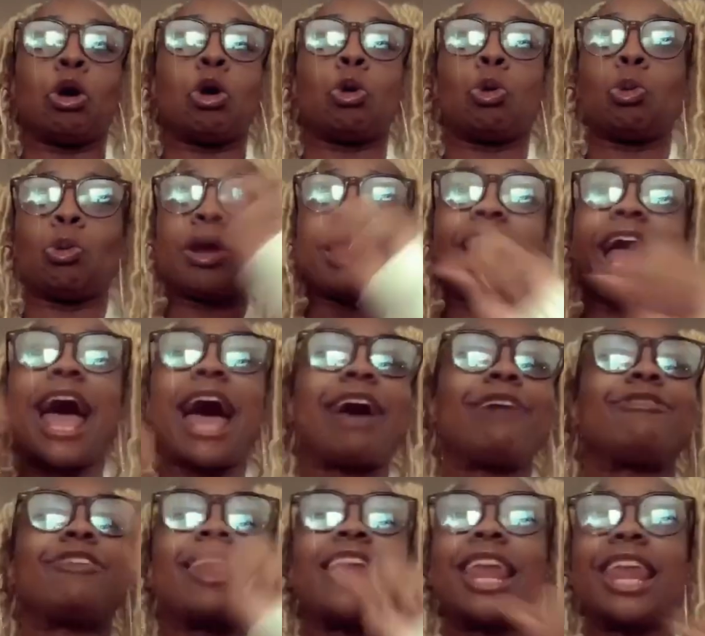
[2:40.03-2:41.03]
We
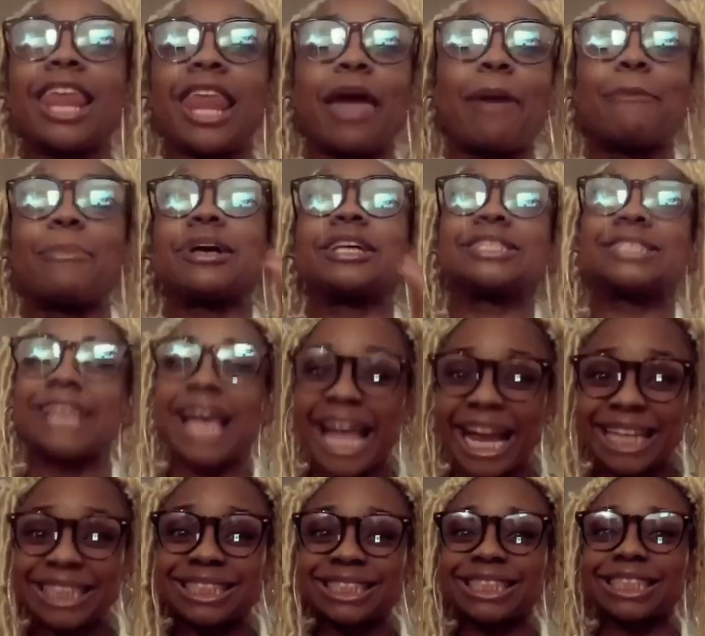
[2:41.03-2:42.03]
have
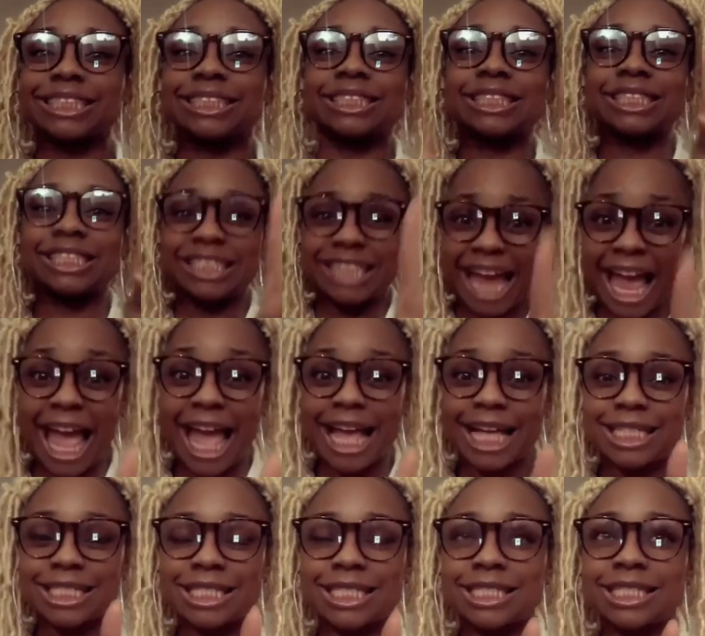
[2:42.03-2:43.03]
limitations, yes,